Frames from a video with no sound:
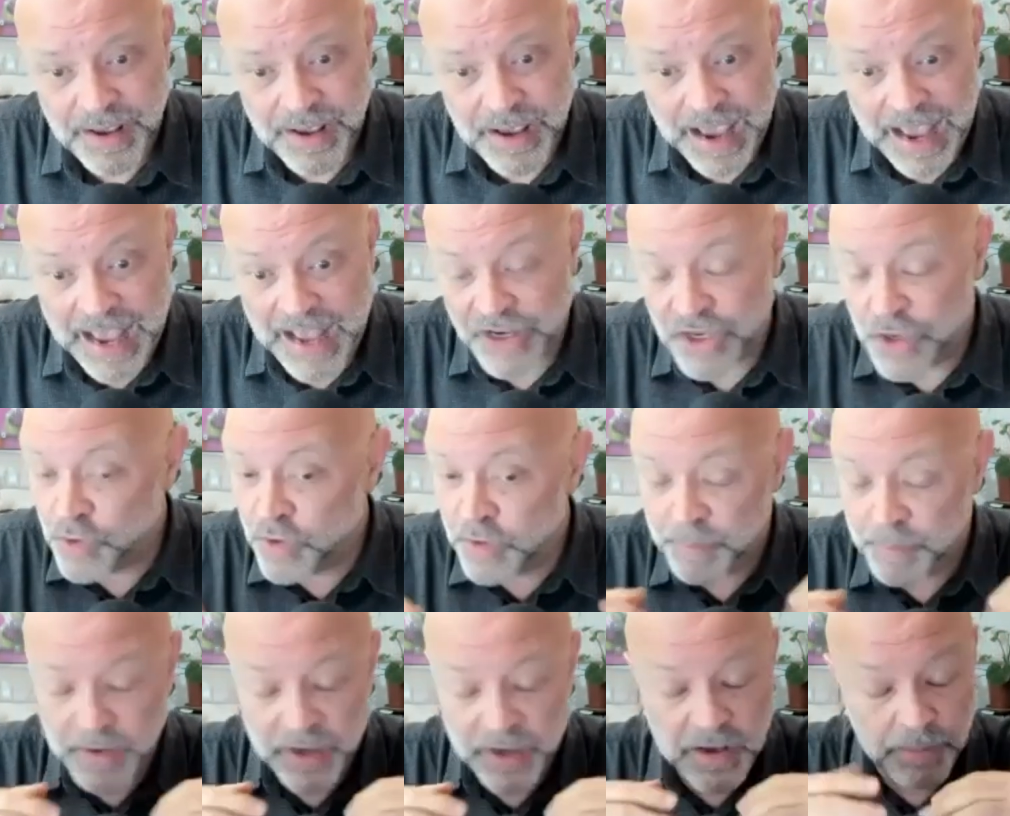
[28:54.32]
and you
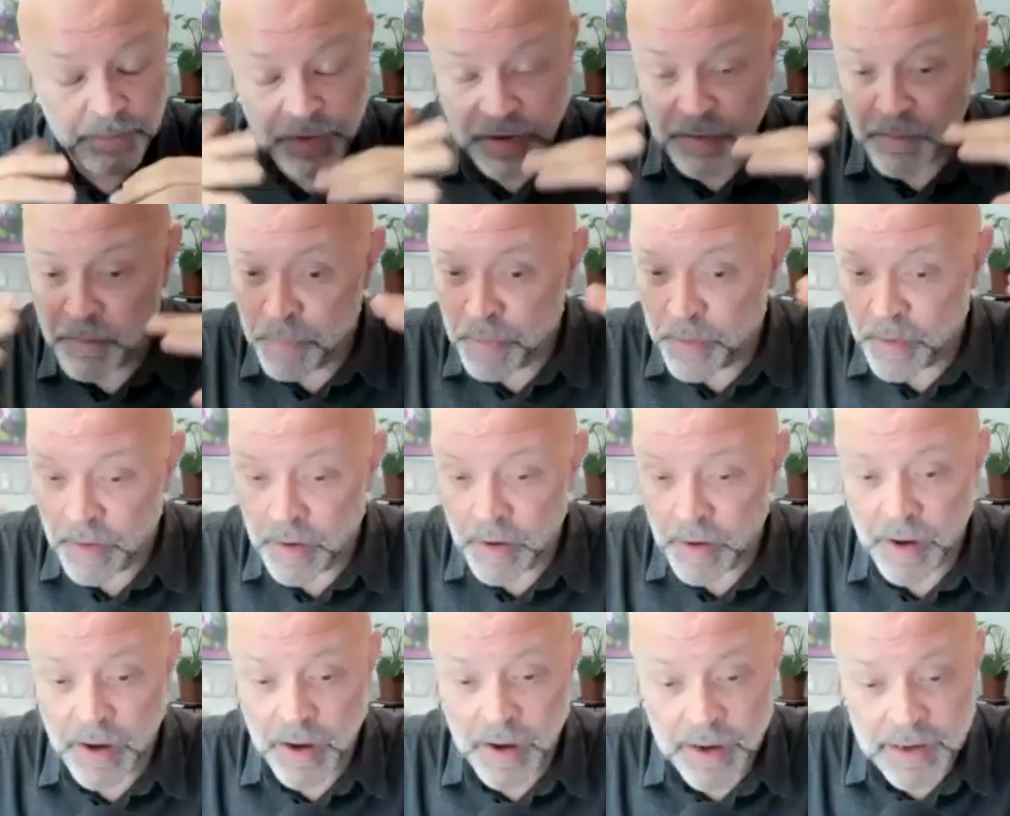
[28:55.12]
can become
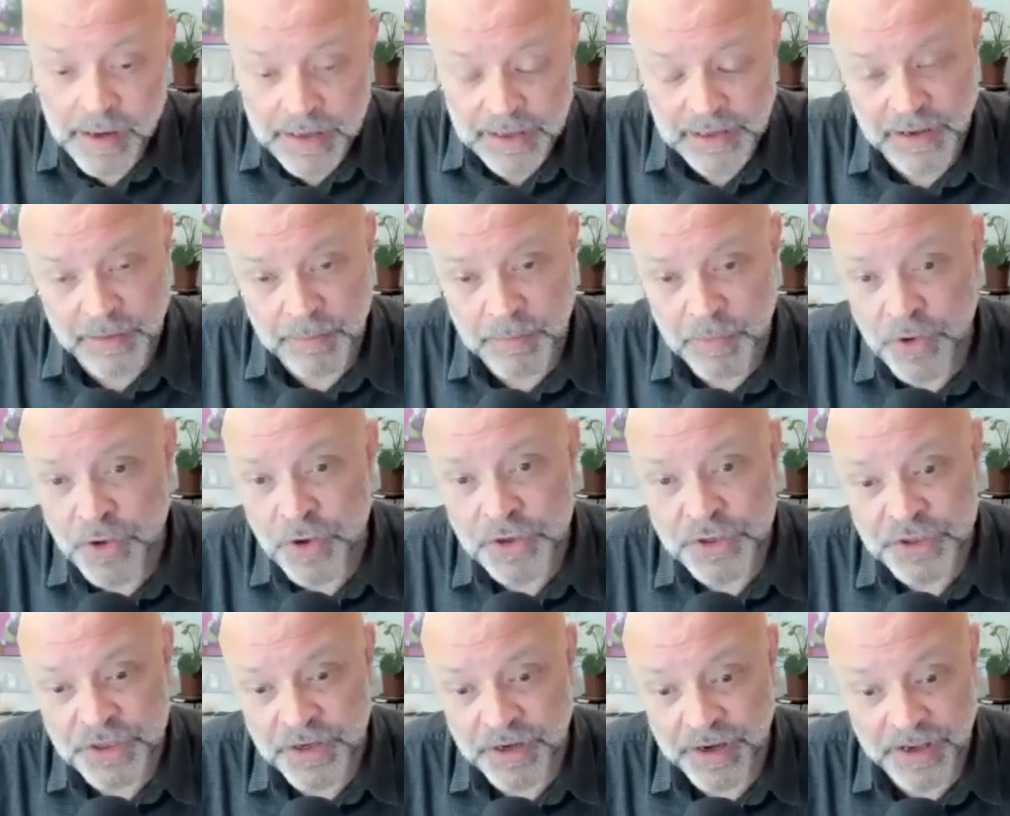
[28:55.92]
completely
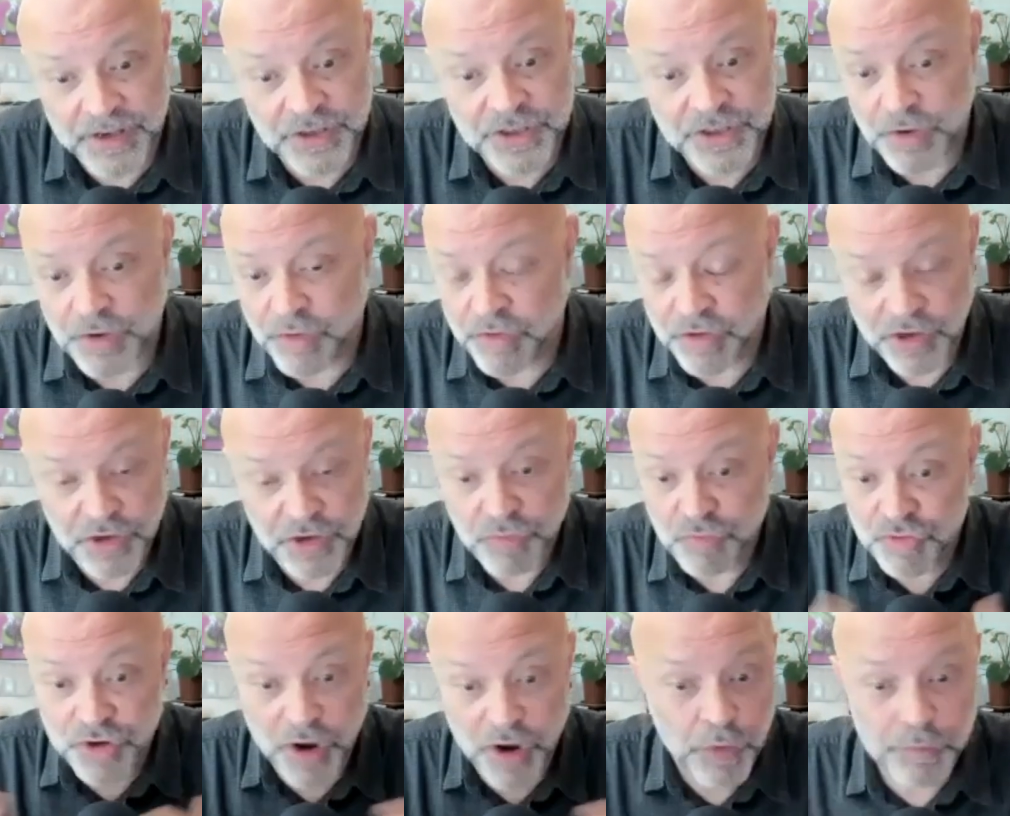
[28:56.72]
immersed in it, so that you
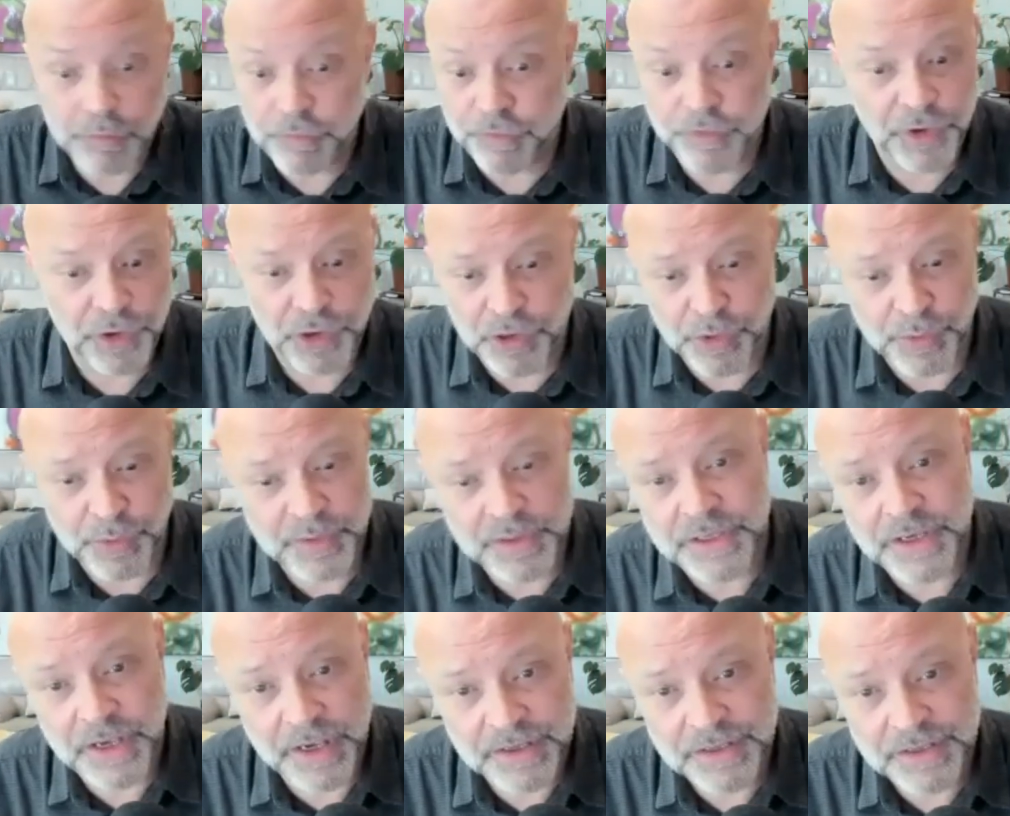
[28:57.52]
don't feel you
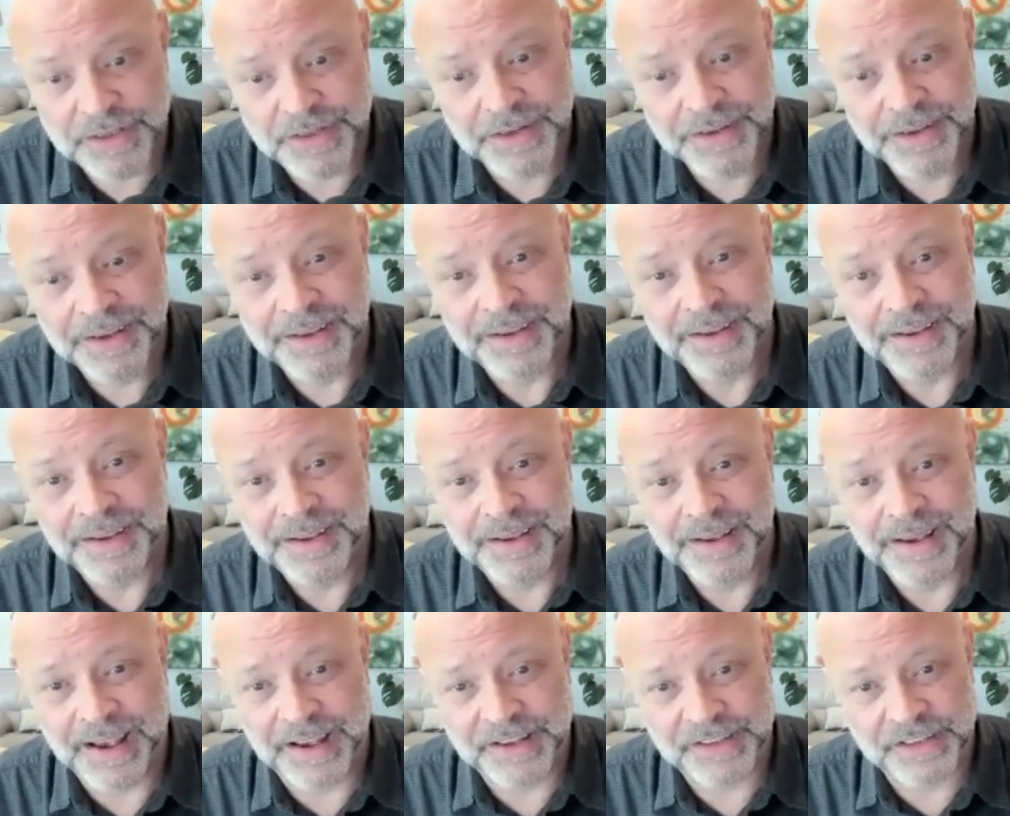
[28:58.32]
exist
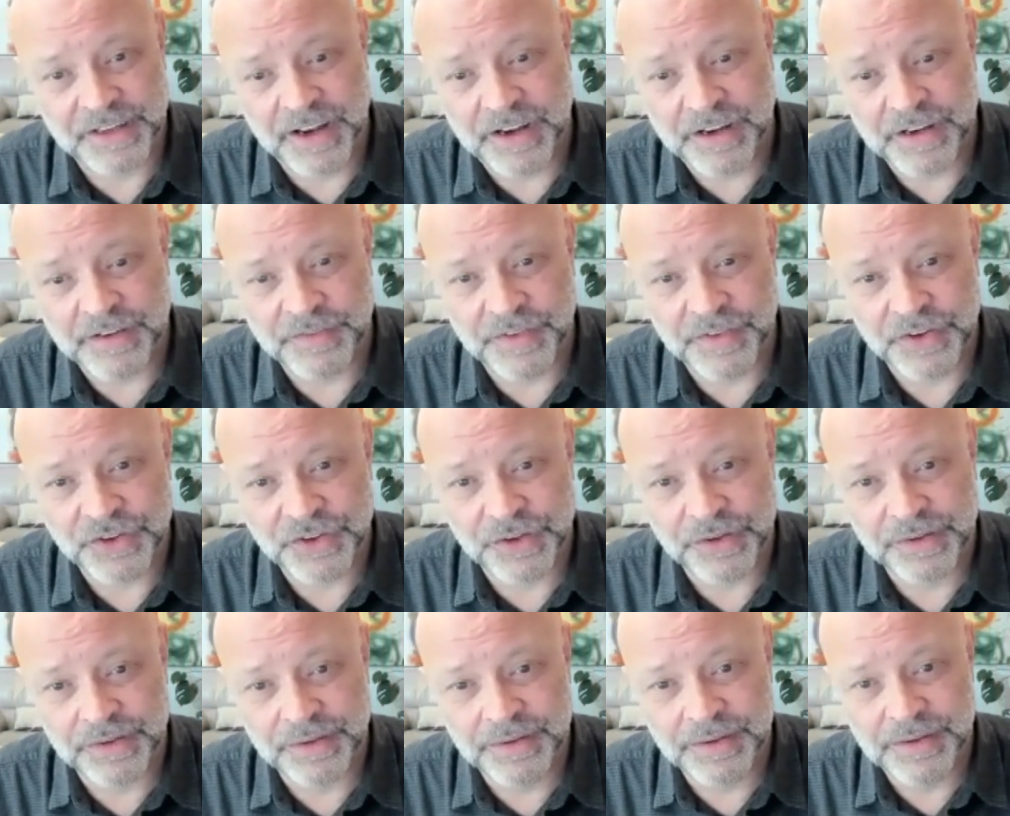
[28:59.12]
as an
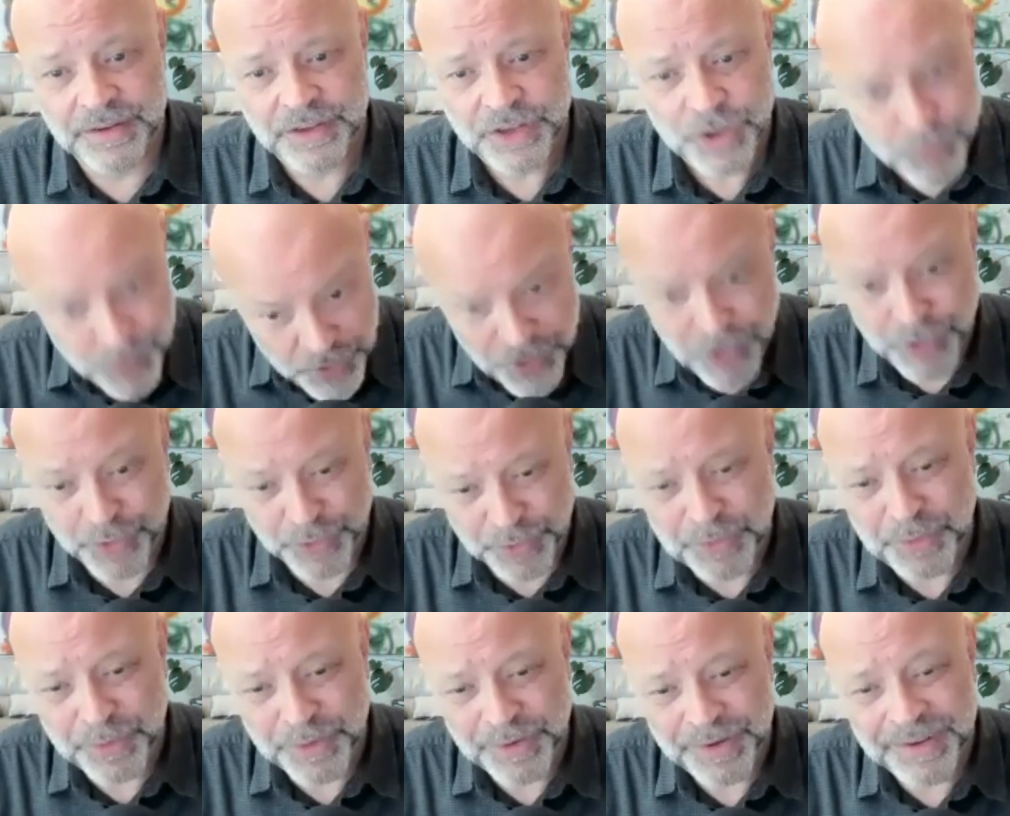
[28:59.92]
individual. You
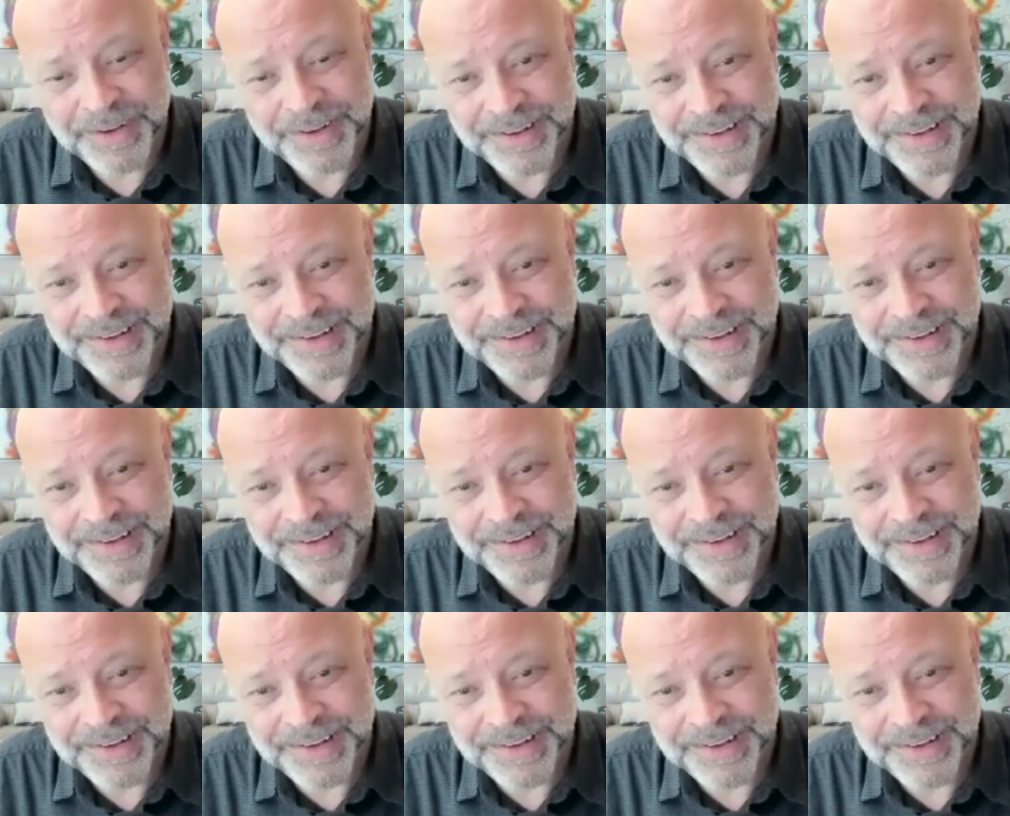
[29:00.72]
do,